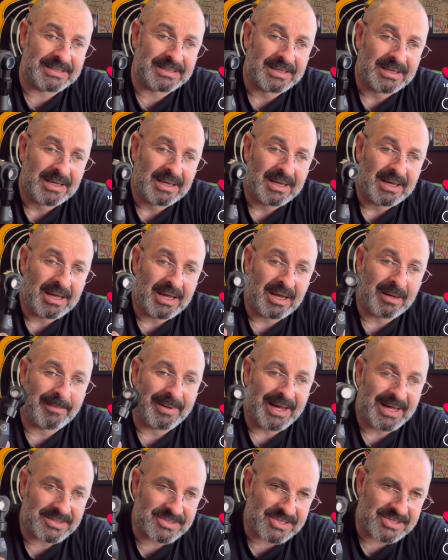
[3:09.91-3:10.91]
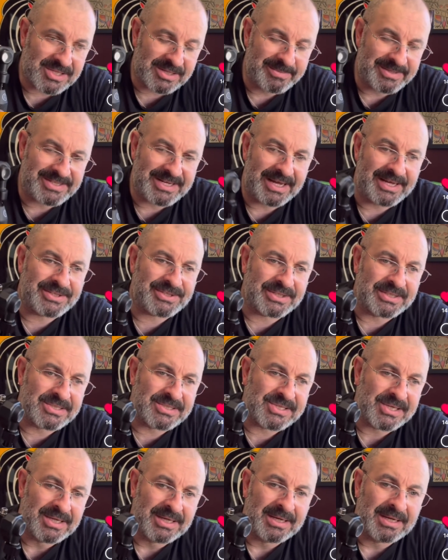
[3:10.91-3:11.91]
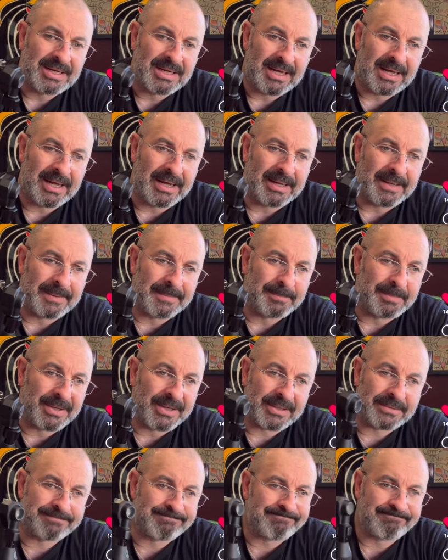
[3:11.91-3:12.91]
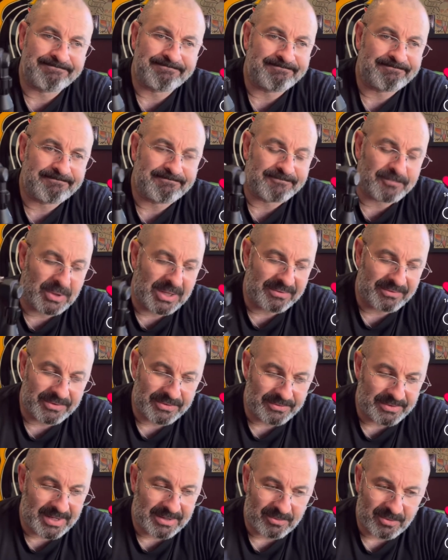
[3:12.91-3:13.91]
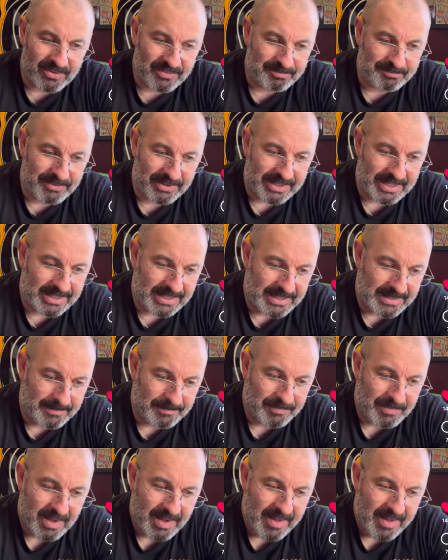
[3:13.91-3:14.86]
It has its limitations, but whatever, they're not worth bringing up.